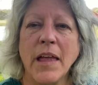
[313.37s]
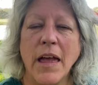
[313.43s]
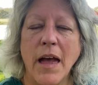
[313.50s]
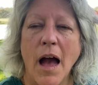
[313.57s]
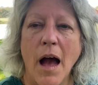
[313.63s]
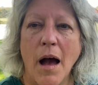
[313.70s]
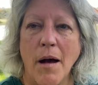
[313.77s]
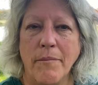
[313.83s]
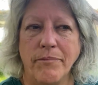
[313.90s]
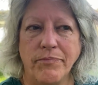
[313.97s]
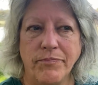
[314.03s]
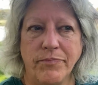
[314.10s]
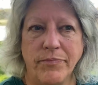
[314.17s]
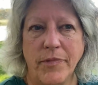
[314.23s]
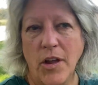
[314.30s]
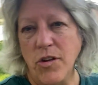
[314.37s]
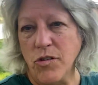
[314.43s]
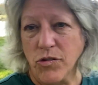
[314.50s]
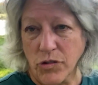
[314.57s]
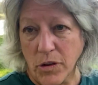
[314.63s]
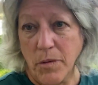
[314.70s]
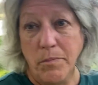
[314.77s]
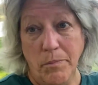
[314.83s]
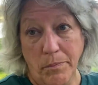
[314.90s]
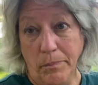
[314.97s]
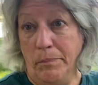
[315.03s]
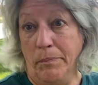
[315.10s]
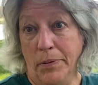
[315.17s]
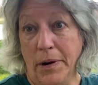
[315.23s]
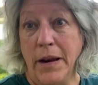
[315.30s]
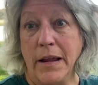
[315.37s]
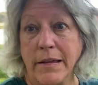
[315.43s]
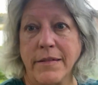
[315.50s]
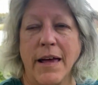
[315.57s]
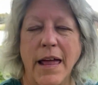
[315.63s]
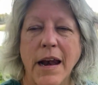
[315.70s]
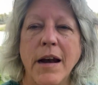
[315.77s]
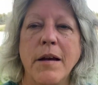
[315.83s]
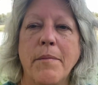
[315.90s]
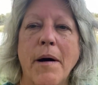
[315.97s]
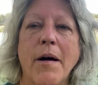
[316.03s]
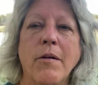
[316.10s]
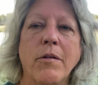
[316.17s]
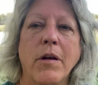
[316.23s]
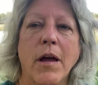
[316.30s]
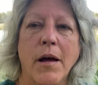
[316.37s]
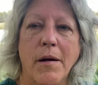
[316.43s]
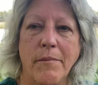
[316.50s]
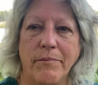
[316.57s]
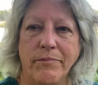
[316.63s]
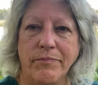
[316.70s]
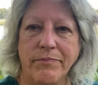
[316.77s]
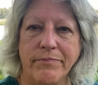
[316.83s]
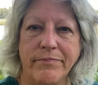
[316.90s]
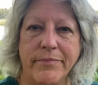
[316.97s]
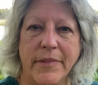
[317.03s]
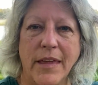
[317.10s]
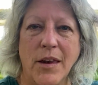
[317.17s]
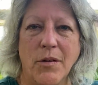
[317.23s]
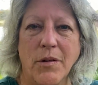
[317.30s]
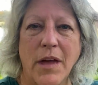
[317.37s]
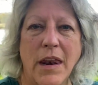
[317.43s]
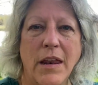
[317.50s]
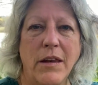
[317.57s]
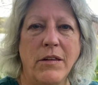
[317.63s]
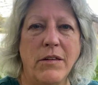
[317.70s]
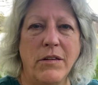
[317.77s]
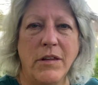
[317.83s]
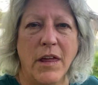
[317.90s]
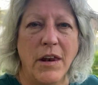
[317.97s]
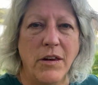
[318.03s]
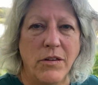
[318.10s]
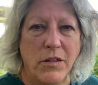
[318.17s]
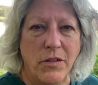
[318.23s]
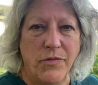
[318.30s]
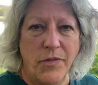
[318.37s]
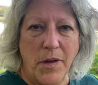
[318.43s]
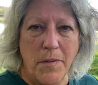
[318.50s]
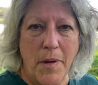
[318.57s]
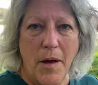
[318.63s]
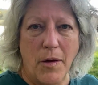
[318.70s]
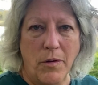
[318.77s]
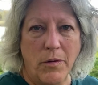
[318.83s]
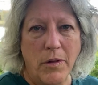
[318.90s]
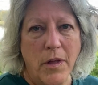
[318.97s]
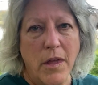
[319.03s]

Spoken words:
They're usually pretty excited about getting to the female.